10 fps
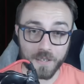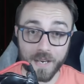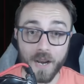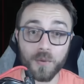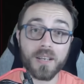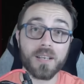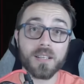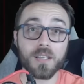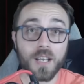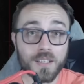Now,
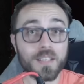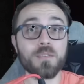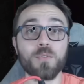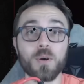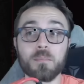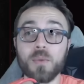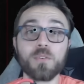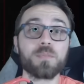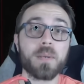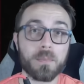luckily for
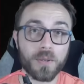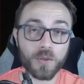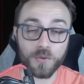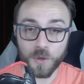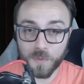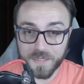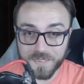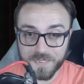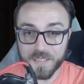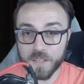most people who don't want to
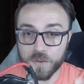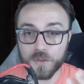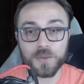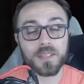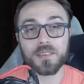sit here and do this